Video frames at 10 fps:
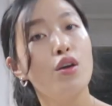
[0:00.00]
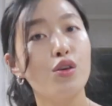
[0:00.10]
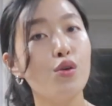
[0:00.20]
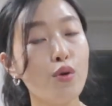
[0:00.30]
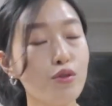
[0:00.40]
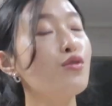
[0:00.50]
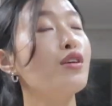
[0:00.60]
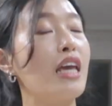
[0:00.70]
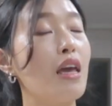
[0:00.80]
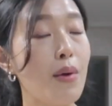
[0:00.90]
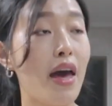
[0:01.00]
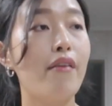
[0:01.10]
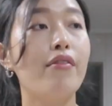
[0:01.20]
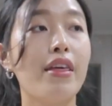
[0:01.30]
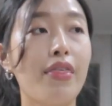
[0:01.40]
you want to keep
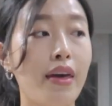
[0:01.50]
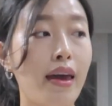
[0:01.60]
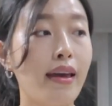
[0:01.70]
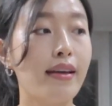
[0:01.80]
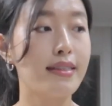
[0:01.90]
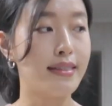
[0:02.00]
everything